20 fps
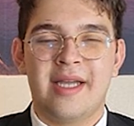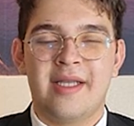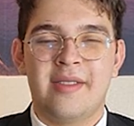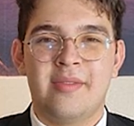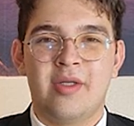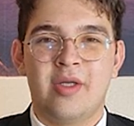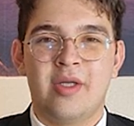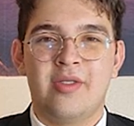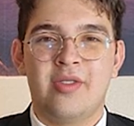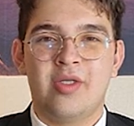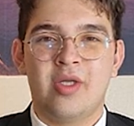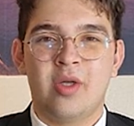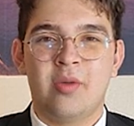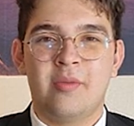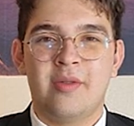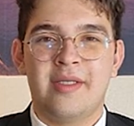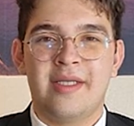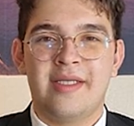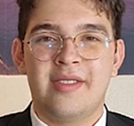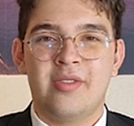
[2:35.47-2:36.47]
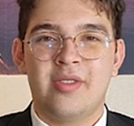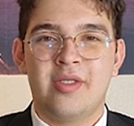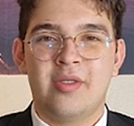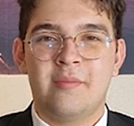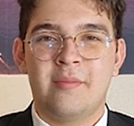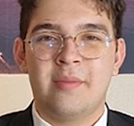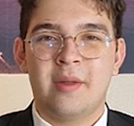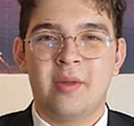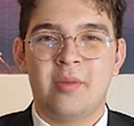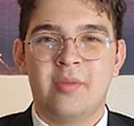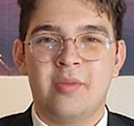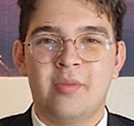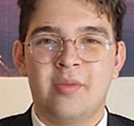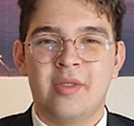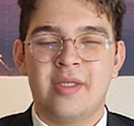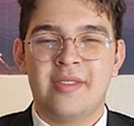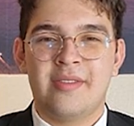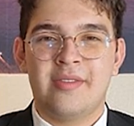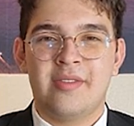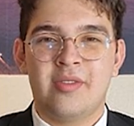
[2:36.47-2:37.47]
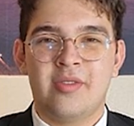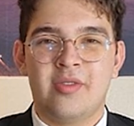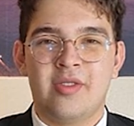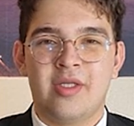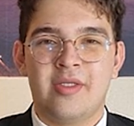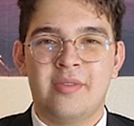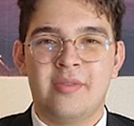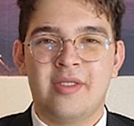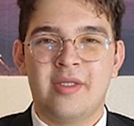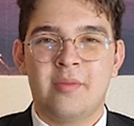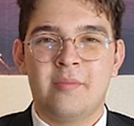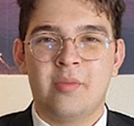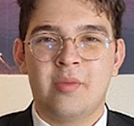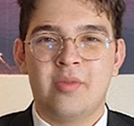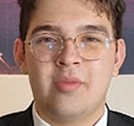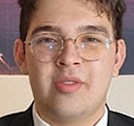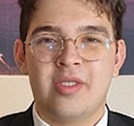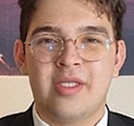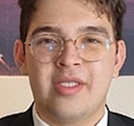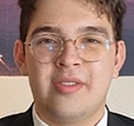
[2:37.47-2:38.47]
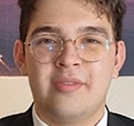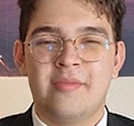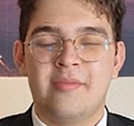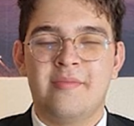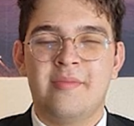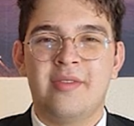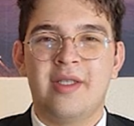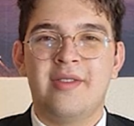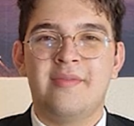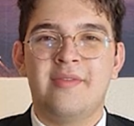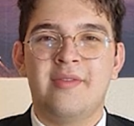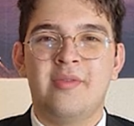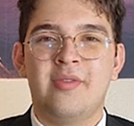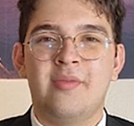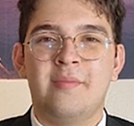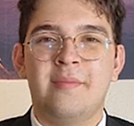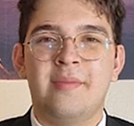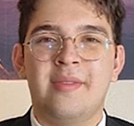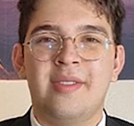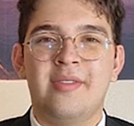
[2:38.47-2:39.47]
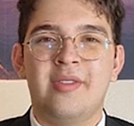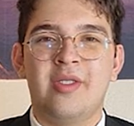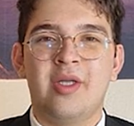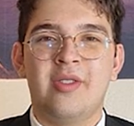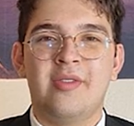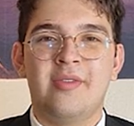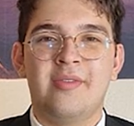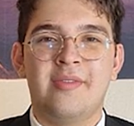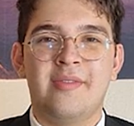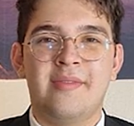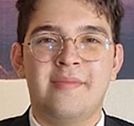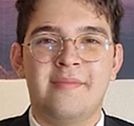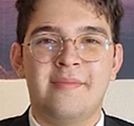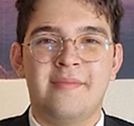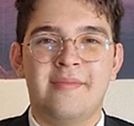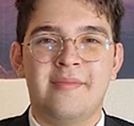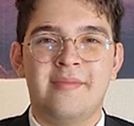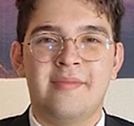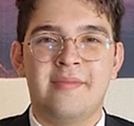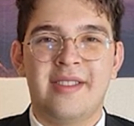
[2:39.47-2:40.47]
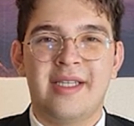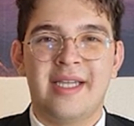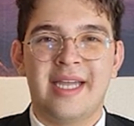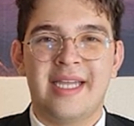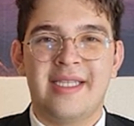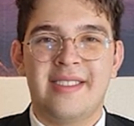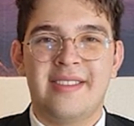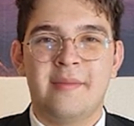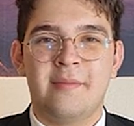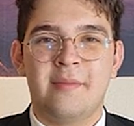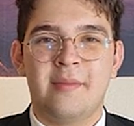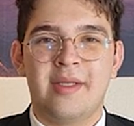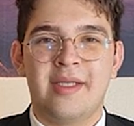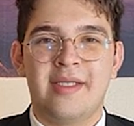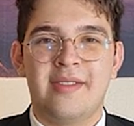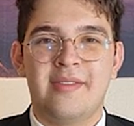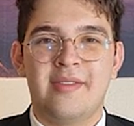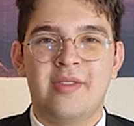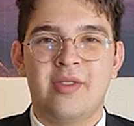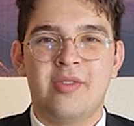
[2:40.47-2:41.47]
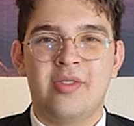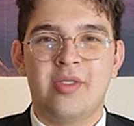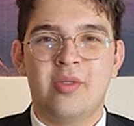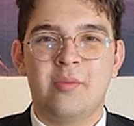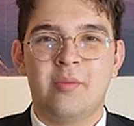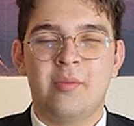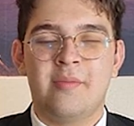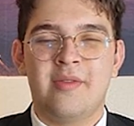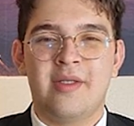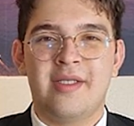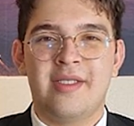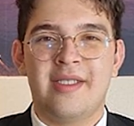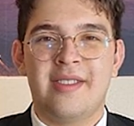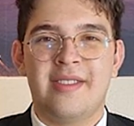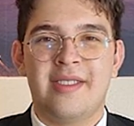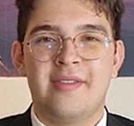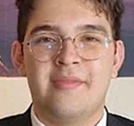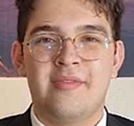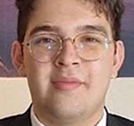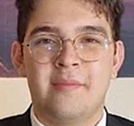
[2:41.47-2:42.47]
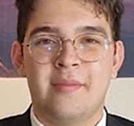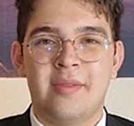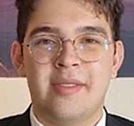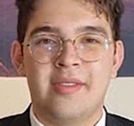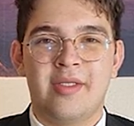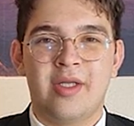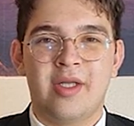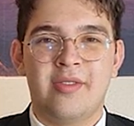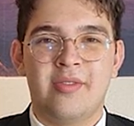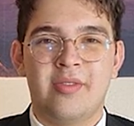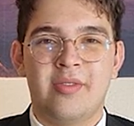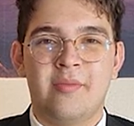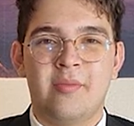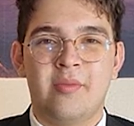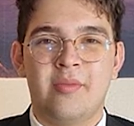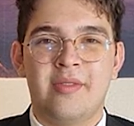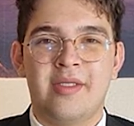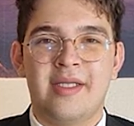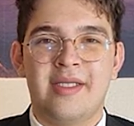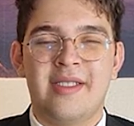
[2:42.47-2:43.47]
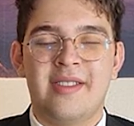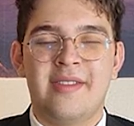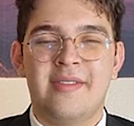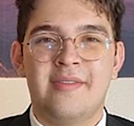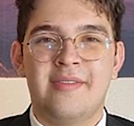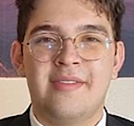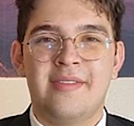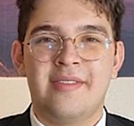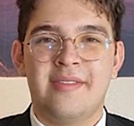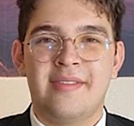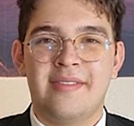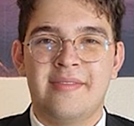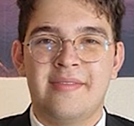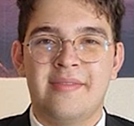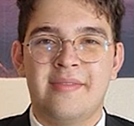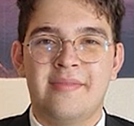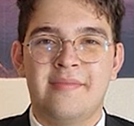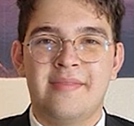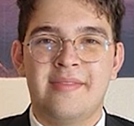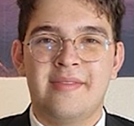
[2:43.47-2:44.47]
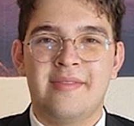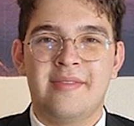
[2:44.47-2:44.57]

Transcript: and the ongoing National Power Grid Strengthening project, $500 million. ADB is also providing $11 million for technical assistance.